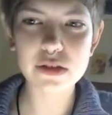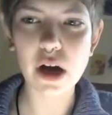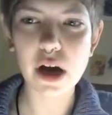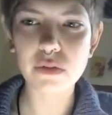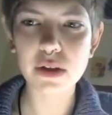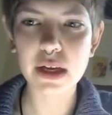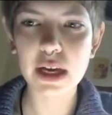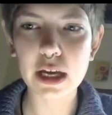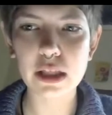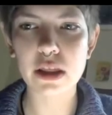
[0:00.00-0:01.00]
not
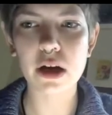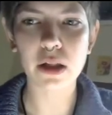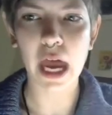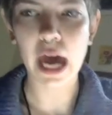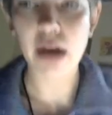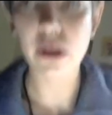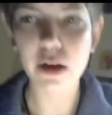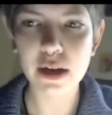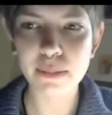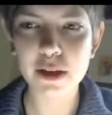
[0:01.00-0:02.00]
really their land or
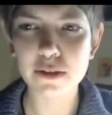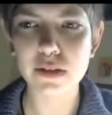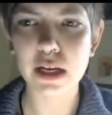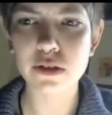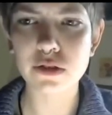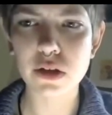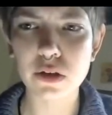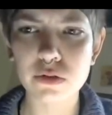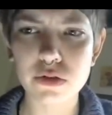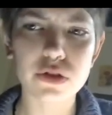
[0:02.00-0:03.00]
any place where they can
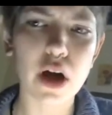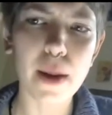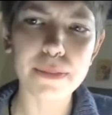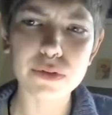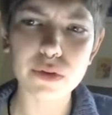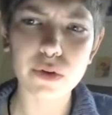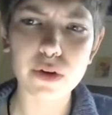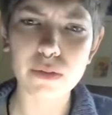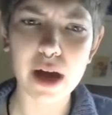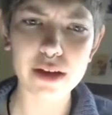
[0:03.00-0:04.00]
do stops or
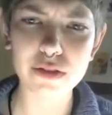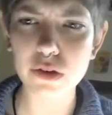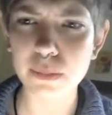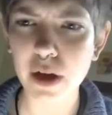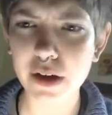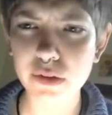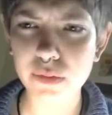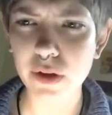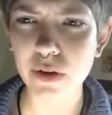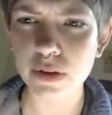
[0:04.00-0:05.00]
arrests or block the
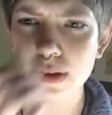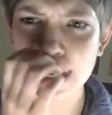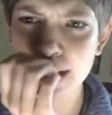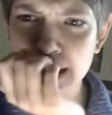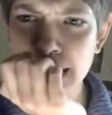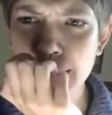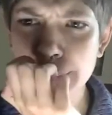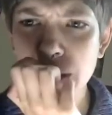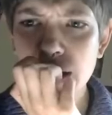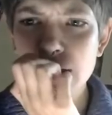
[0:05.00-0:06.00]
road legally.
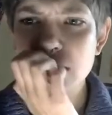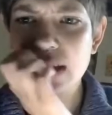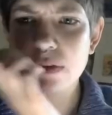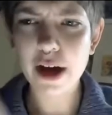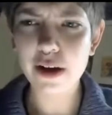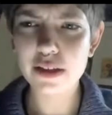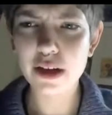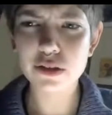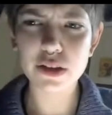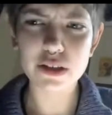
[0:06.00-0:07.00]
So uh-huh. they were out of
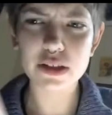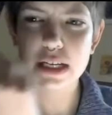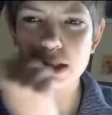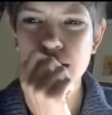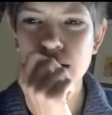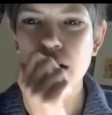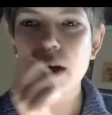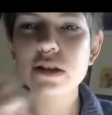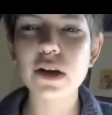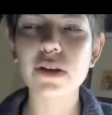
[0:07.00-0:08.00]
their jurisdiction.
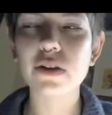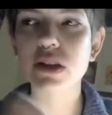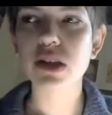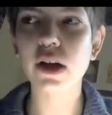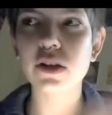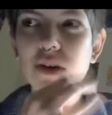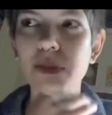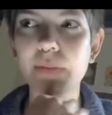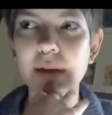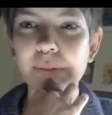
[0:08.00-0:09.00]
So there was a large group
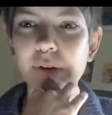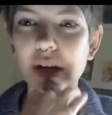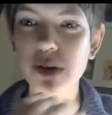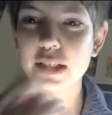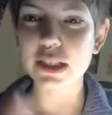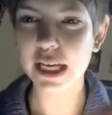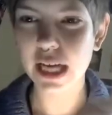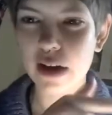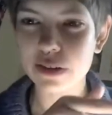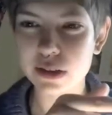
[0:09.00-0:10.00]
of people that went to Lake
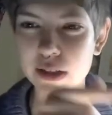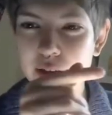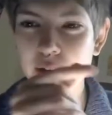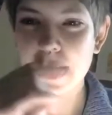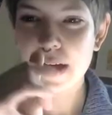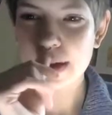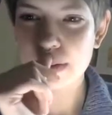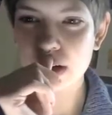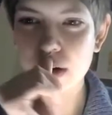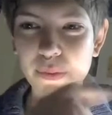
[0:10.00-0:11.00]
Cowichan that
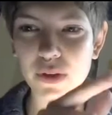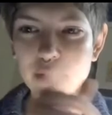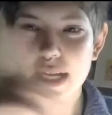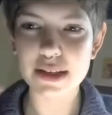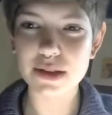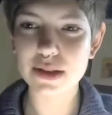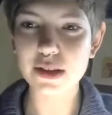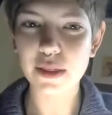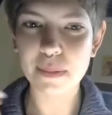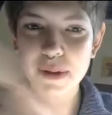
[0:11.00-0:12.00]
were going to protest
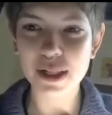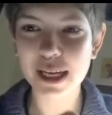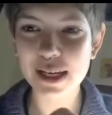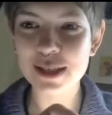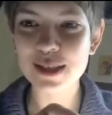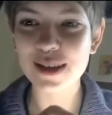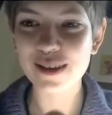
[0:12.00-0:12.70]
the police